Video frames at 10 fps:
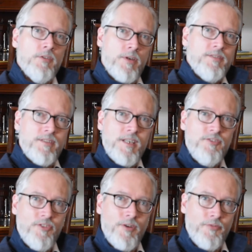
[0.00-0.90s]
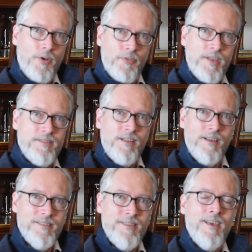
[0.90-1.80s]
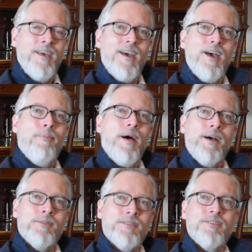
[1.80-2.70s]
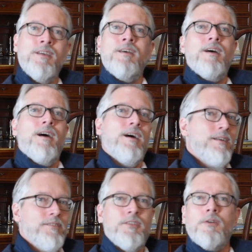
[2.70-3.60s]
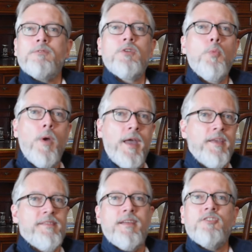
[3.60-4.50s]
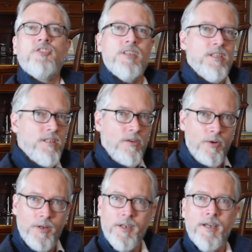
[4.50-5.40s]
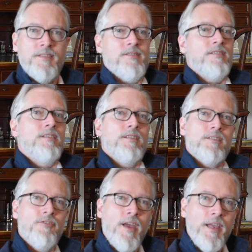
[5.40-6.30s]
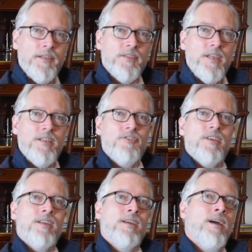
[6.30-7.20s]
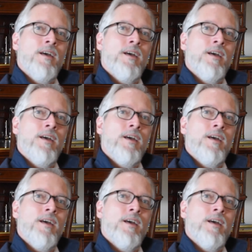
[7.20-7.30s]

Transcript: ask the teacher of his class about, the ways that she organized the teaching,